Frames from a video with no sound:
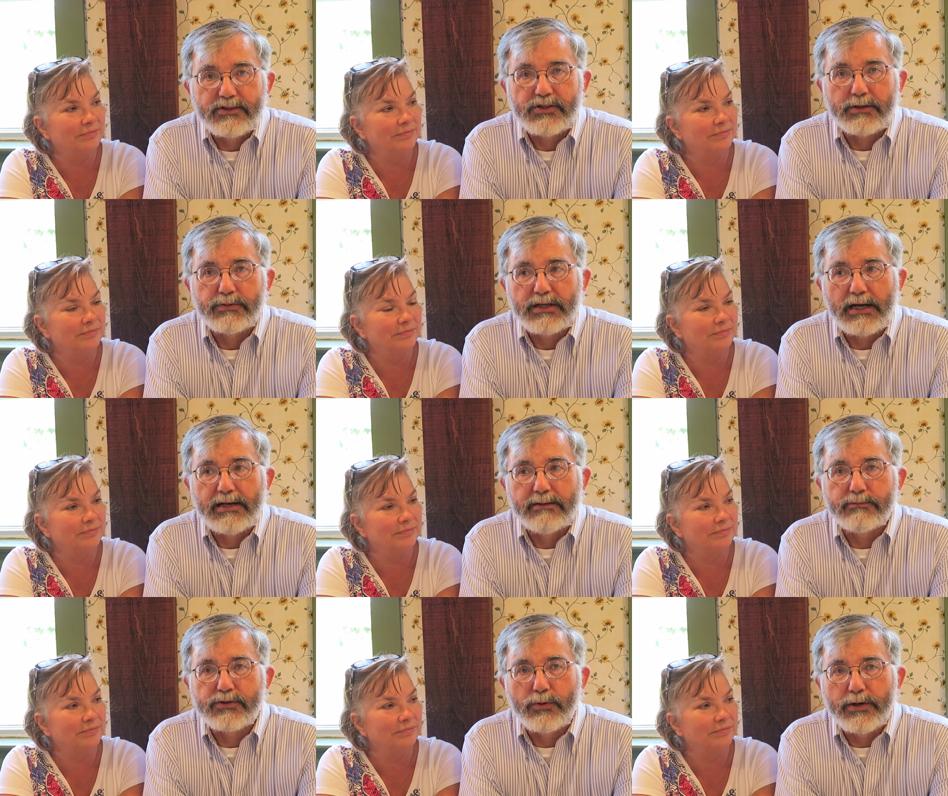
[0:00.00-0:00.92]

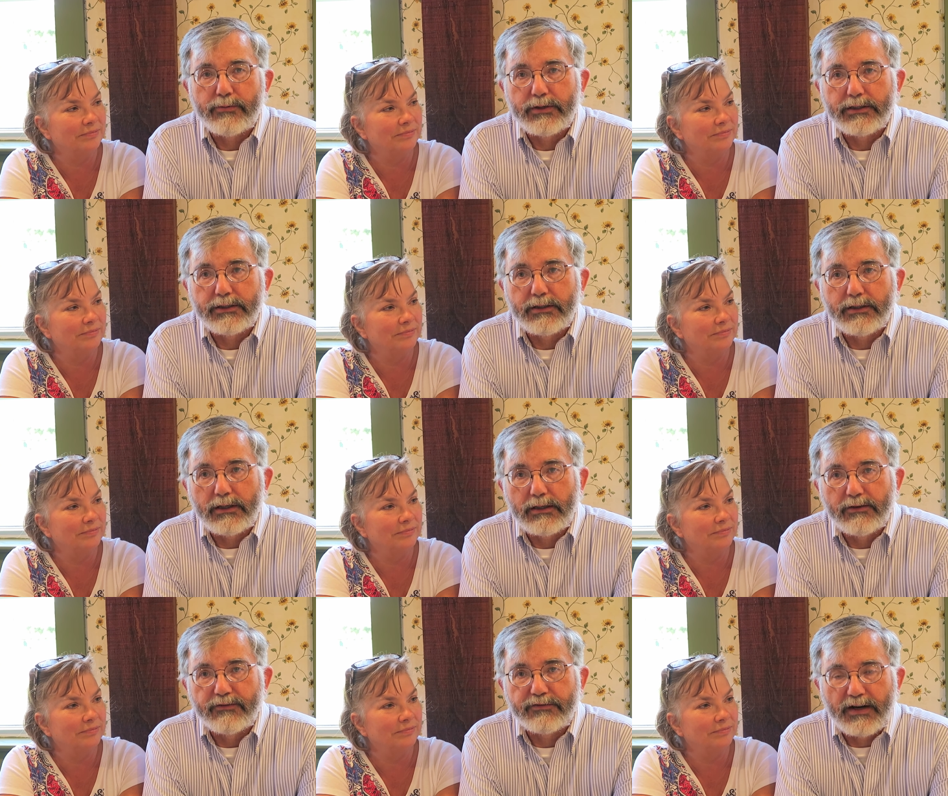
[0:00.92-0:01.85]
Speaker 1: Sometimes we would
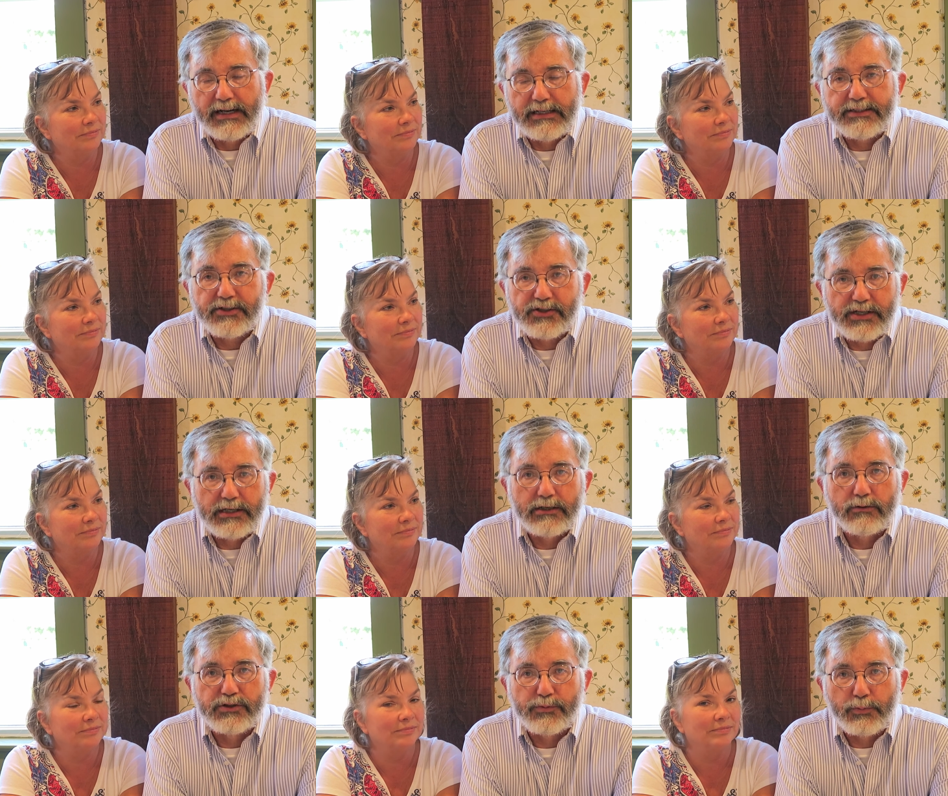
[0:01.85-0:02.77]
find the
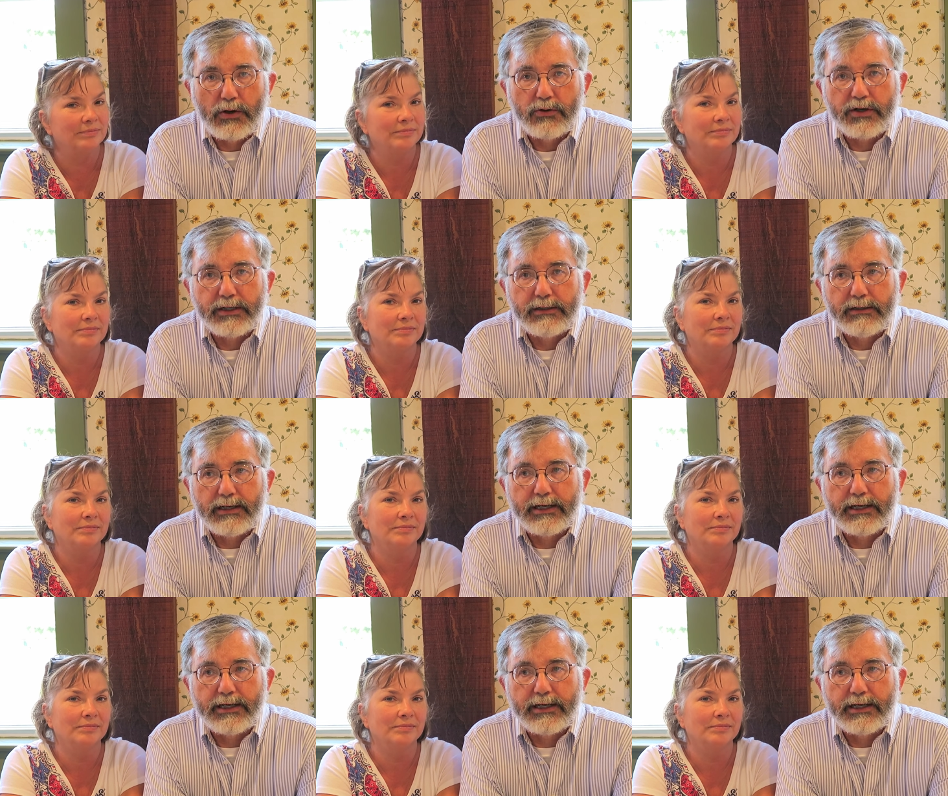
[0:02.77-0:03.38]
seal was broken.